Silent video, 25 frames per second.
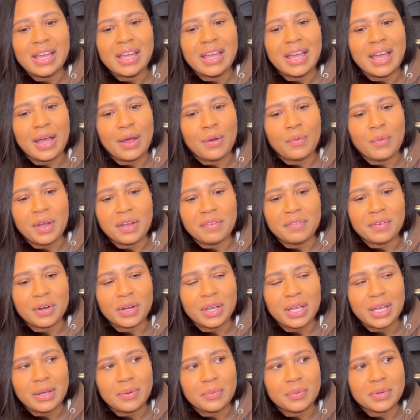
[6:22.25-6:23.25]
However,
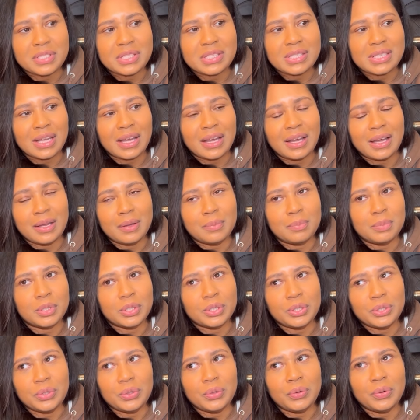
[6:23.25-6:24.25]
it was sky
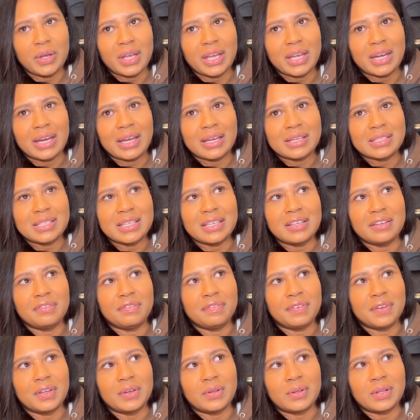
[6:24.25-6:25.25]
blue and I didn't
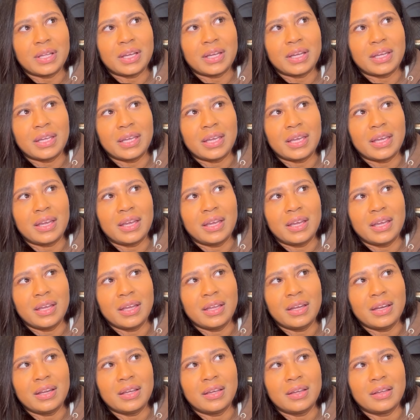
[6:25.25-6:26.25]
feel like it